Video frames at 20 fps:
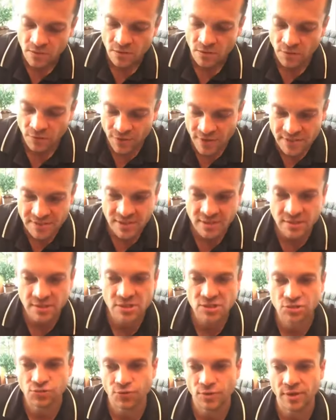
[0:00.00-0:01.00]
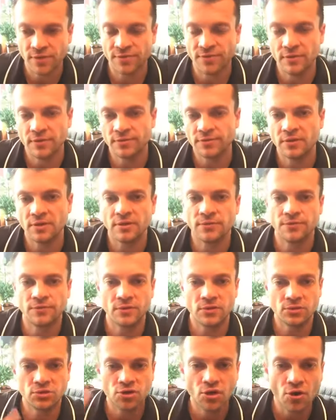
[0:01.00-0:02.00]
This industry,
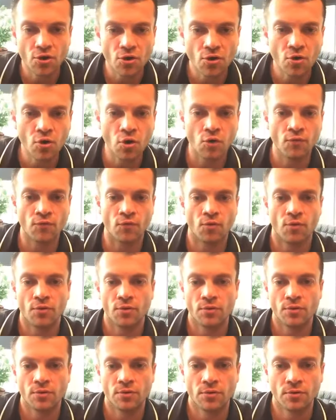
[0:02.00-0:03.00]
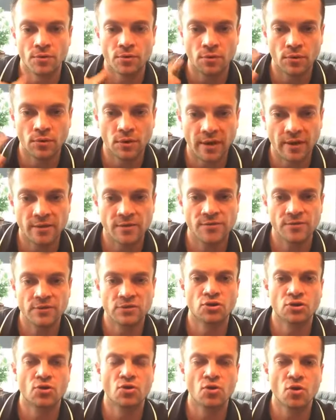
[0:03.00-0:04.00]
the turnover, okay, the
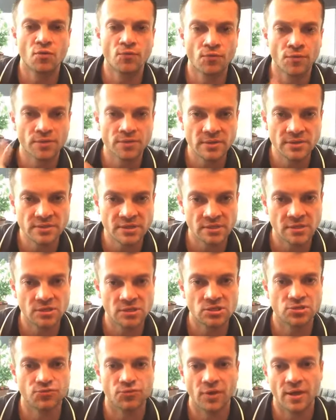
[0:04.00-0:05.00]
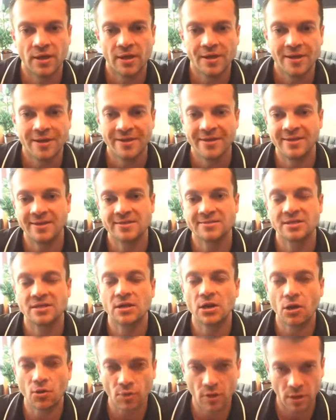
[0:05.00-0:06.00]
turnover in this industry is
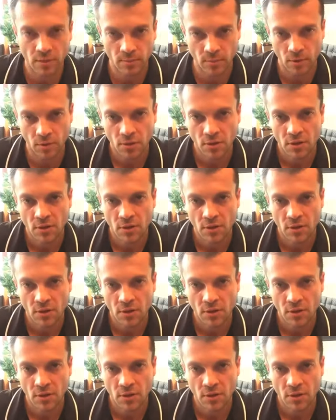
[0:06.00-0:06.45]
incredible.